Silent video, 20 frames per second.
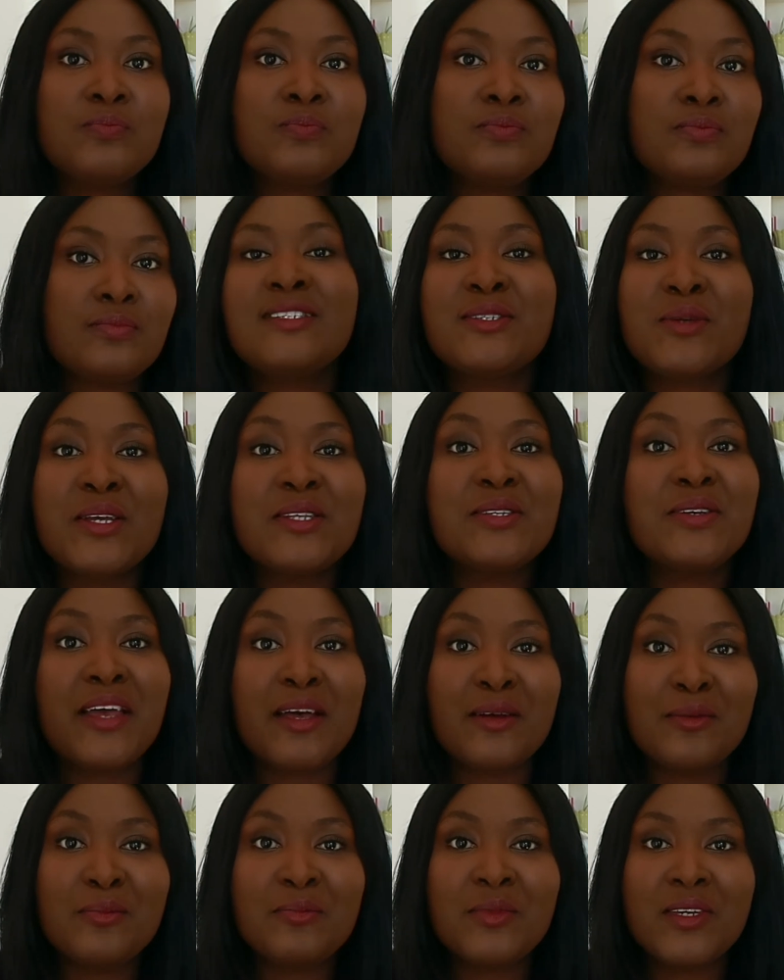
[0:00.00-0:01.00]
This is going to
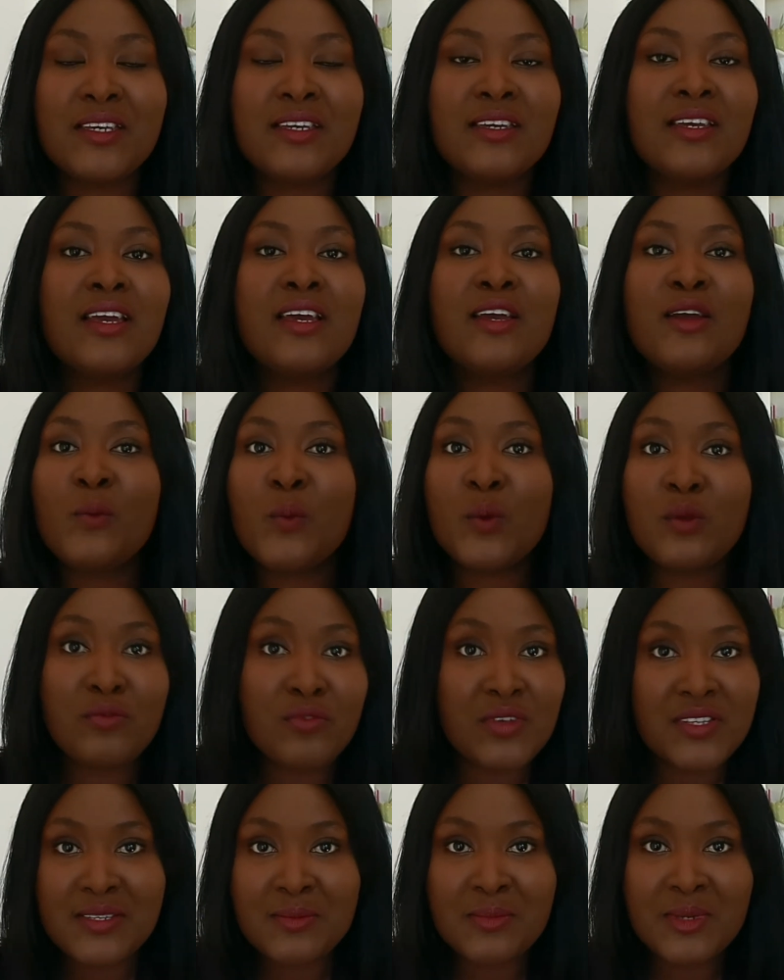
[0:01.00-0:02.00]
help me with
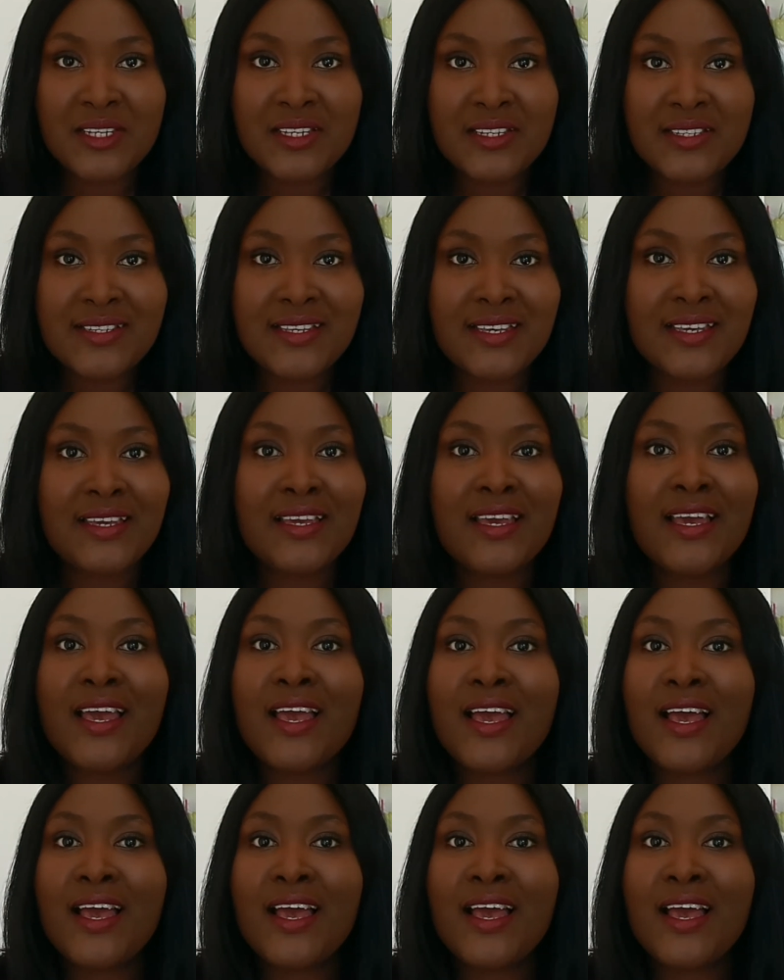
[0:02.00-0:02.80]
visibility